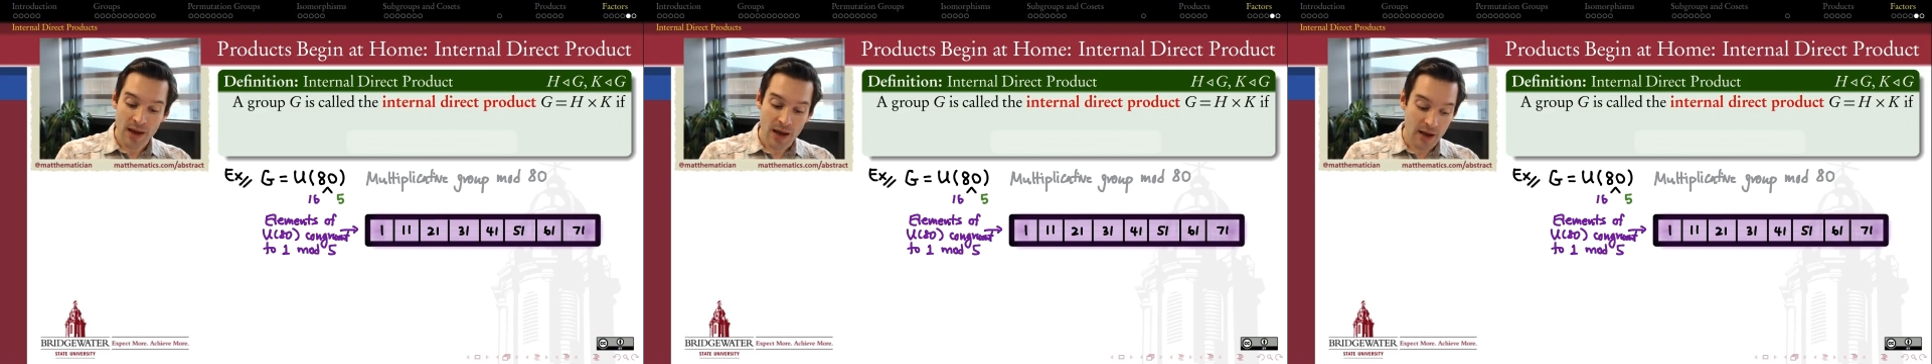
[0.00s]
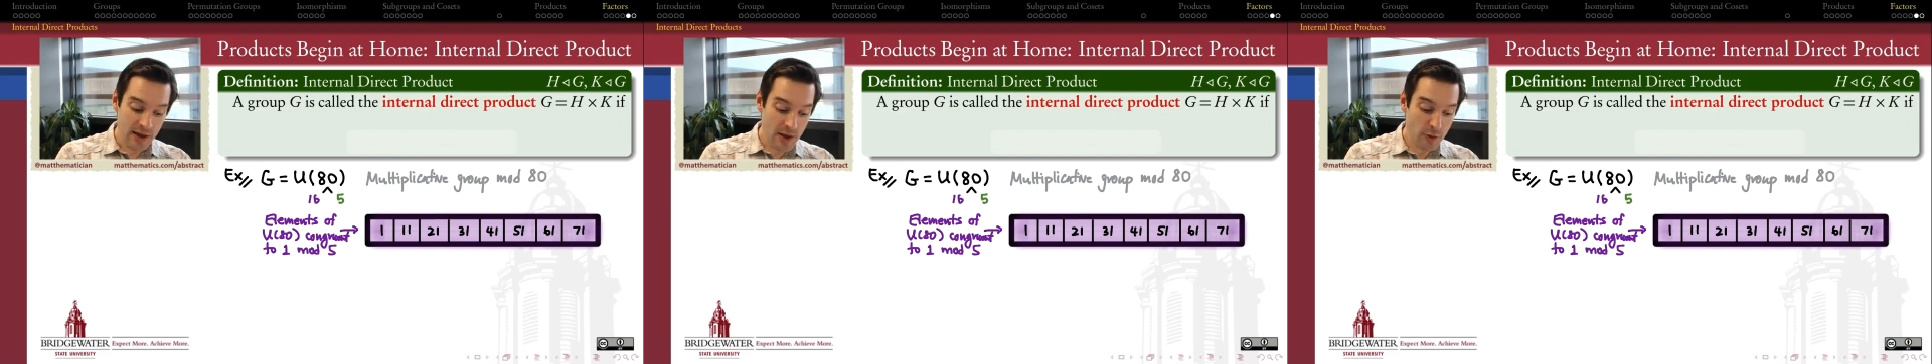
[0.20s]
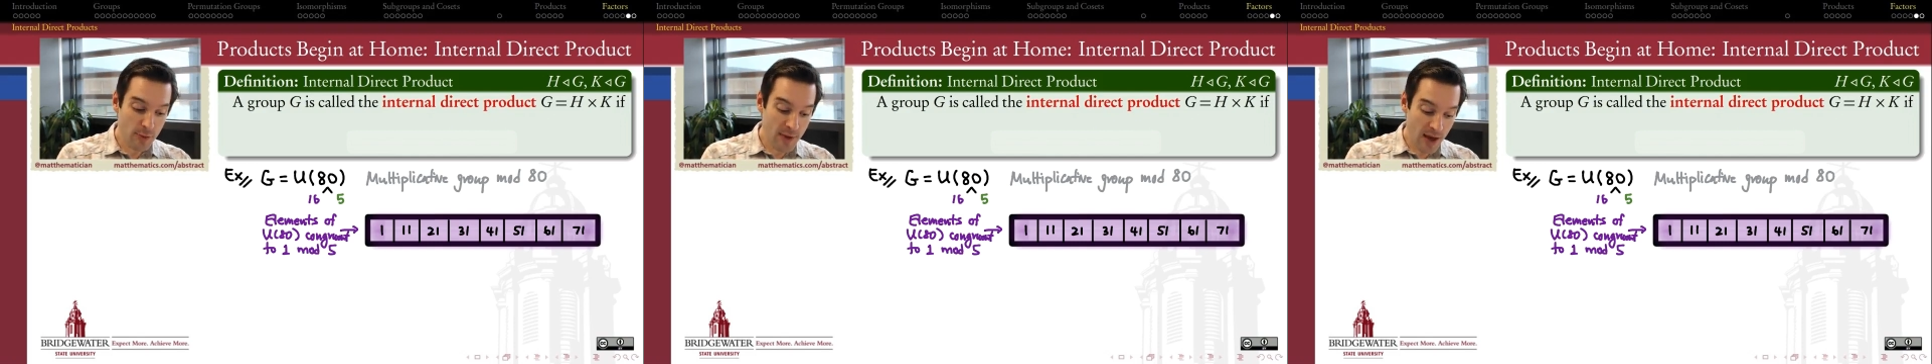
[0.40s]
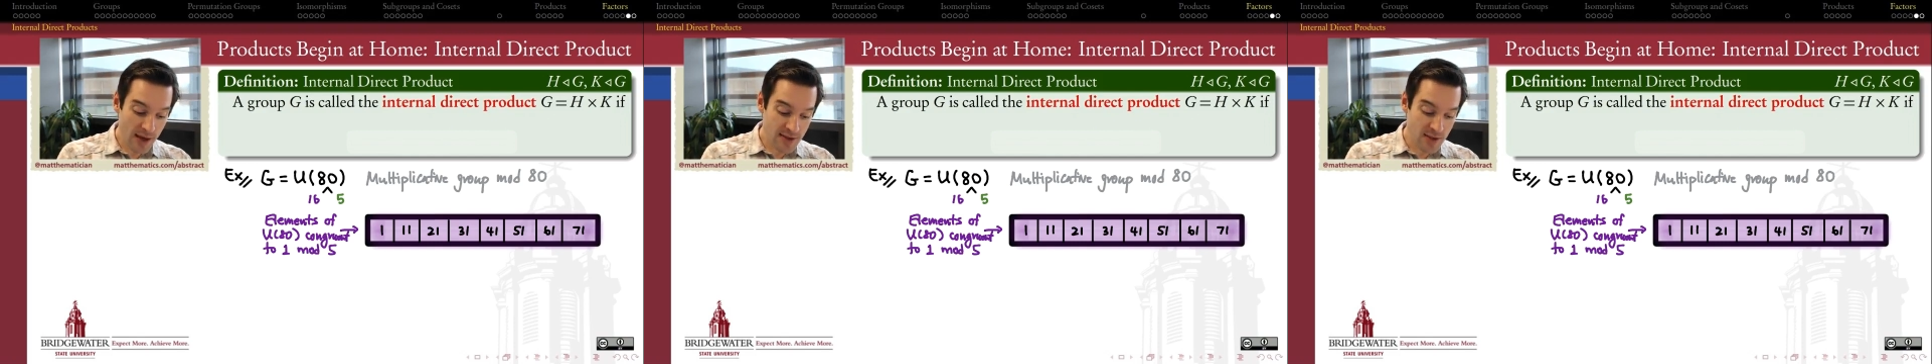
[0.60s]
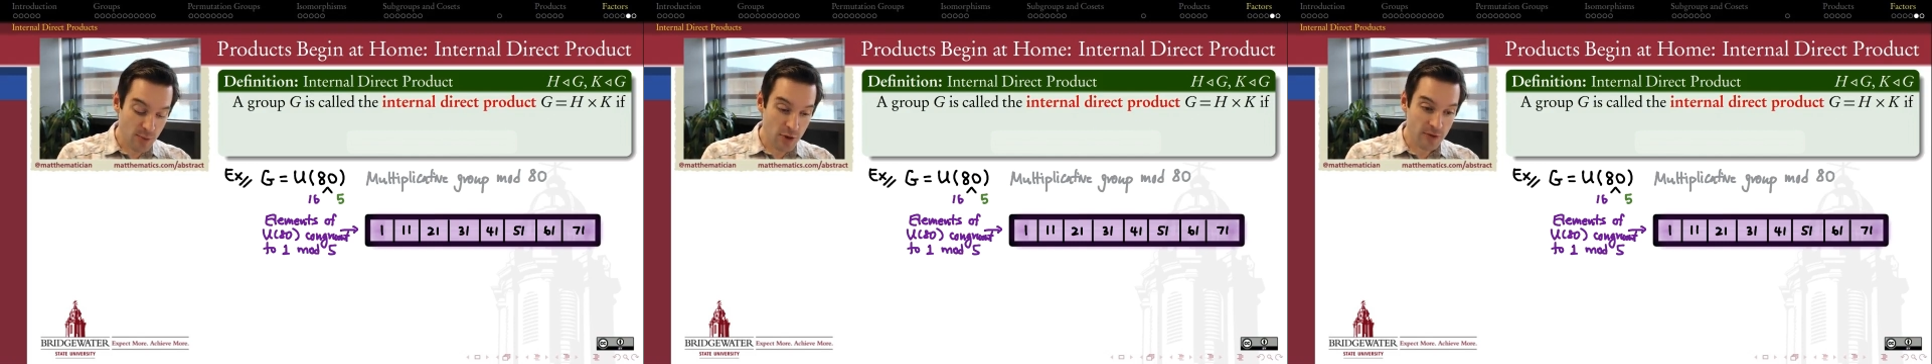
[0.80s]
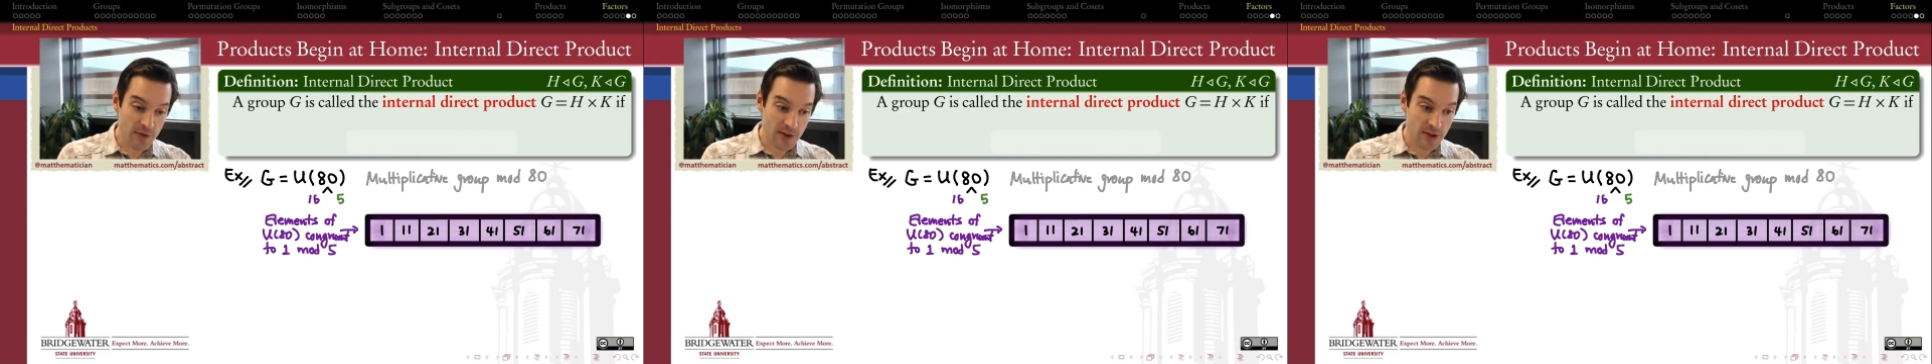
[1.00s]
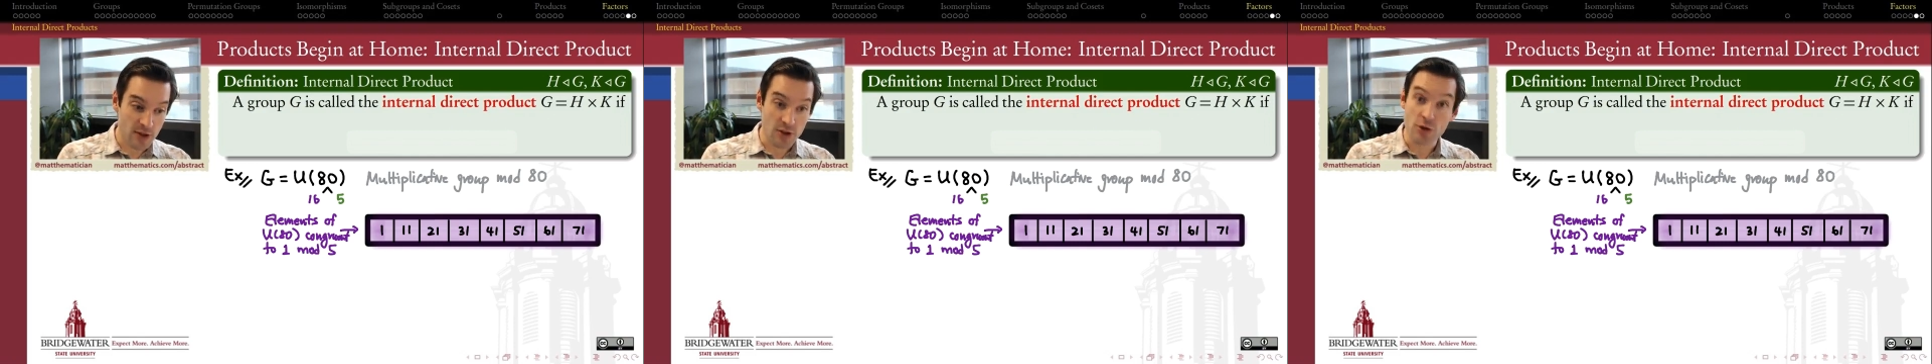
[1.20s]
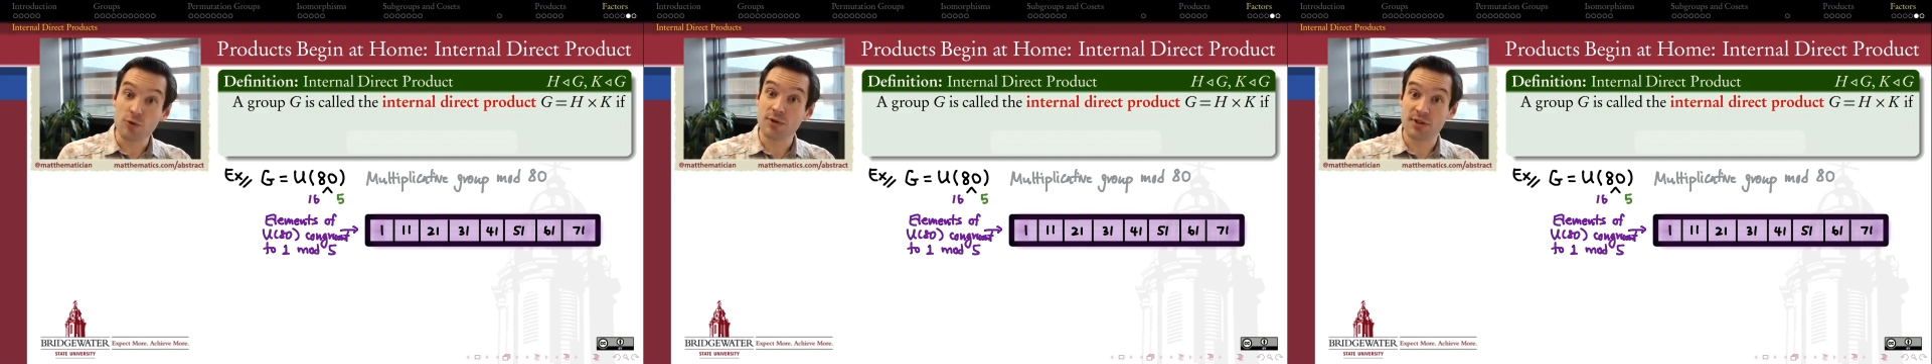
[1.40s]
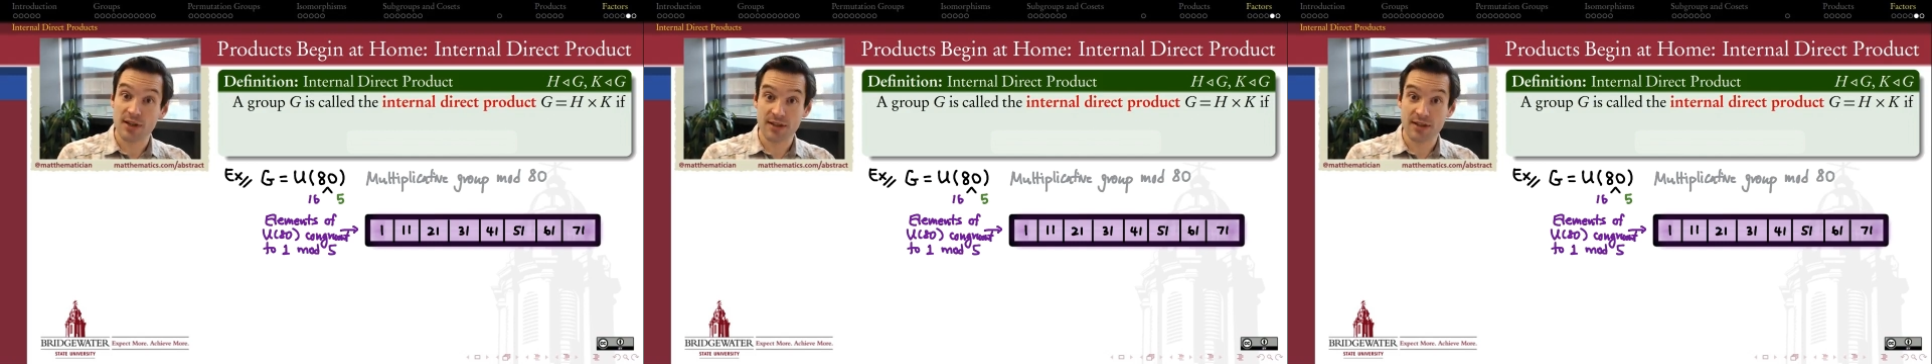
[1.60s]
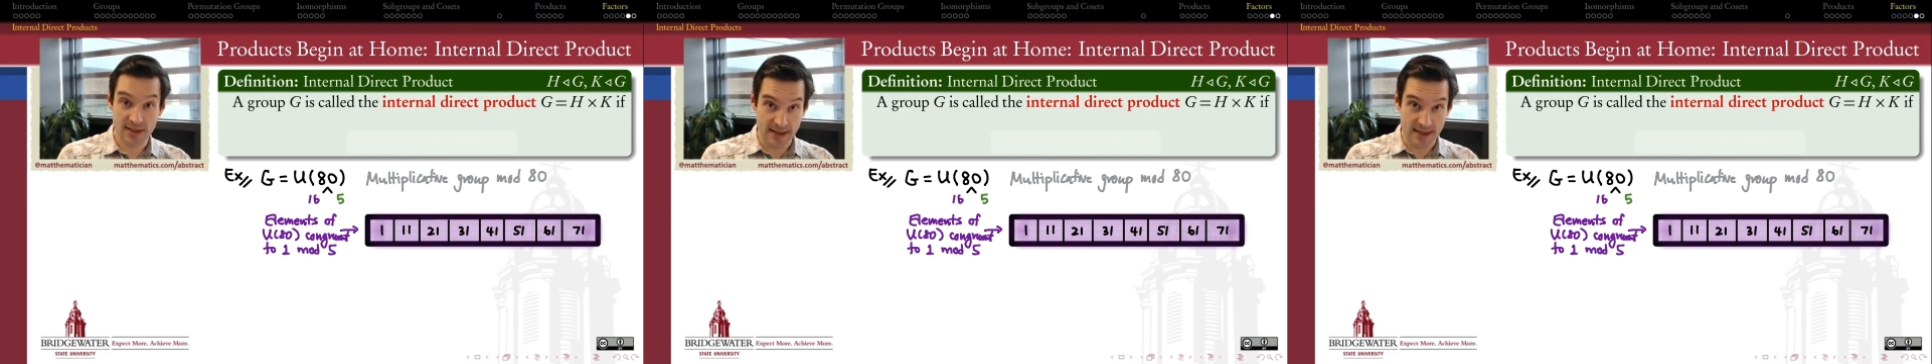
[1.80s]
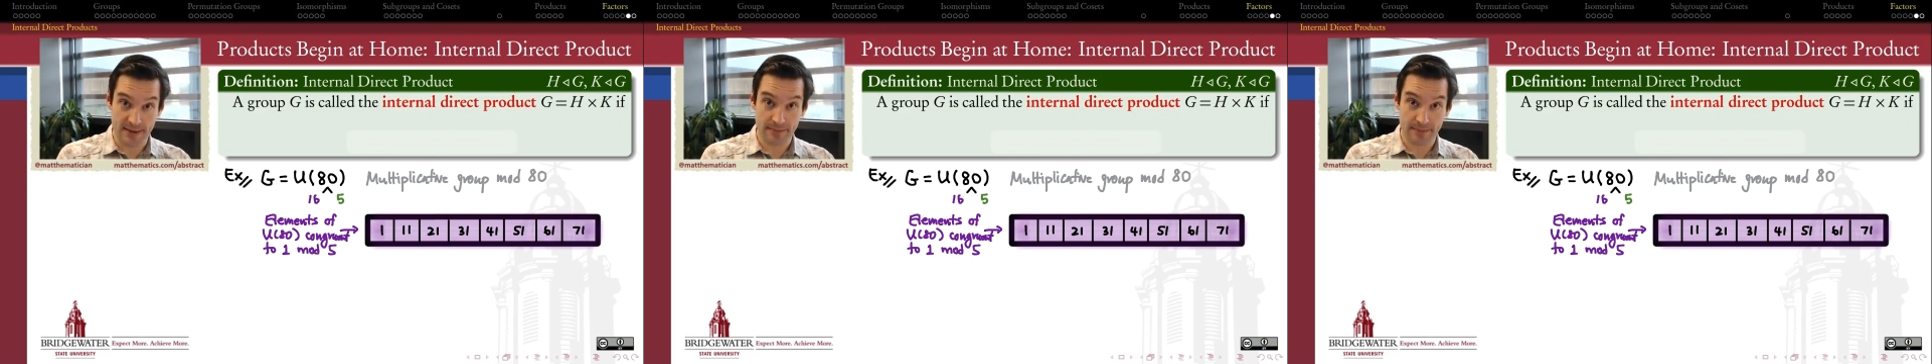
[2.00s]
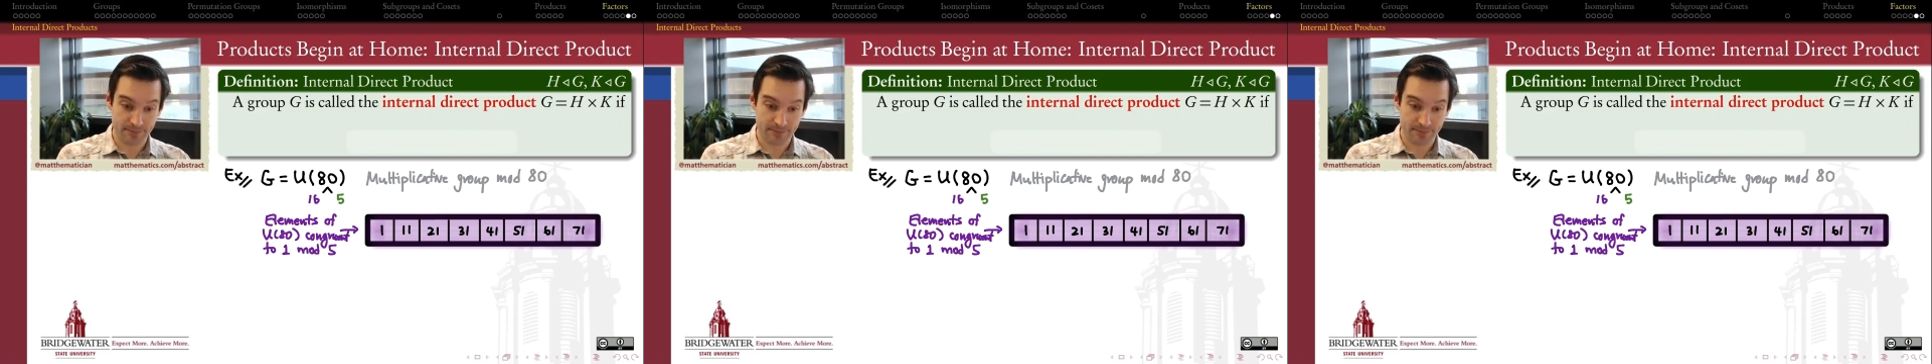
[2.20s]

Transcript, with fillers: uh, it would be isomorphic to U16.